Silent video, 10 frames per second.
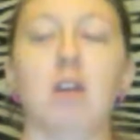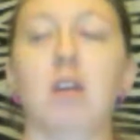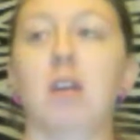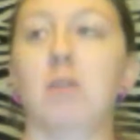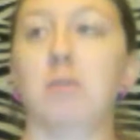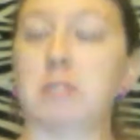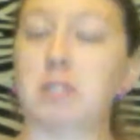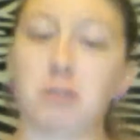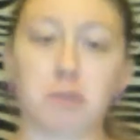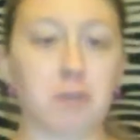It wasn't
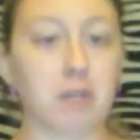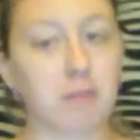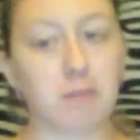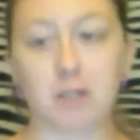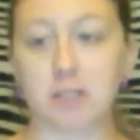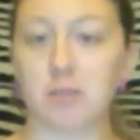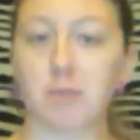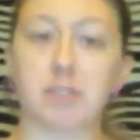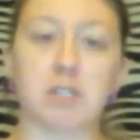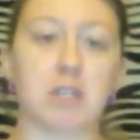through emails, it
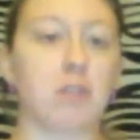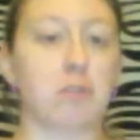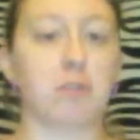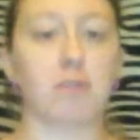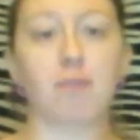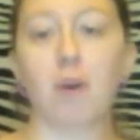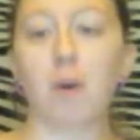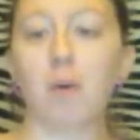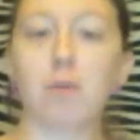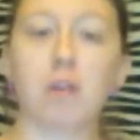wasn't through the
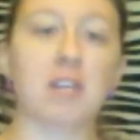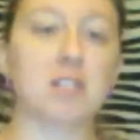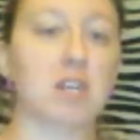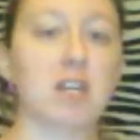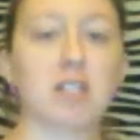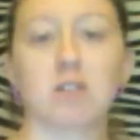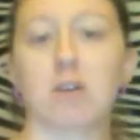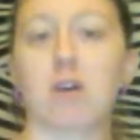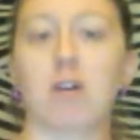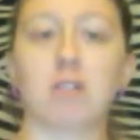phone, like text
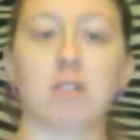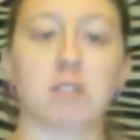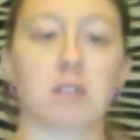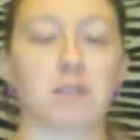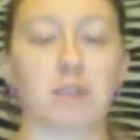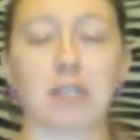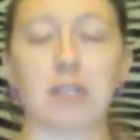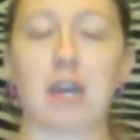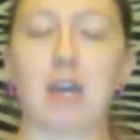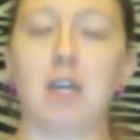calls, stuff like
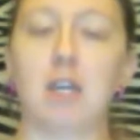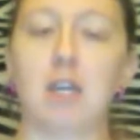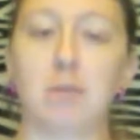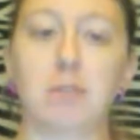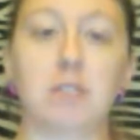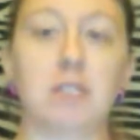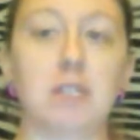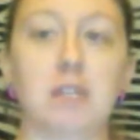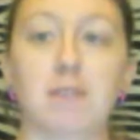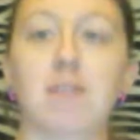that. It was
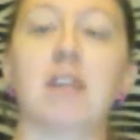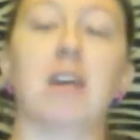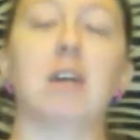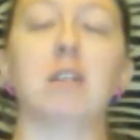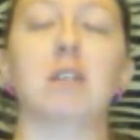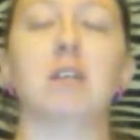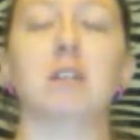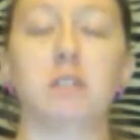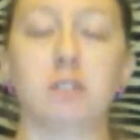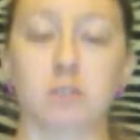even at
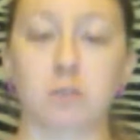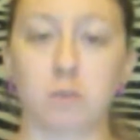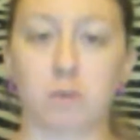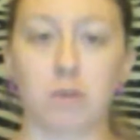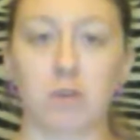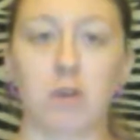his school.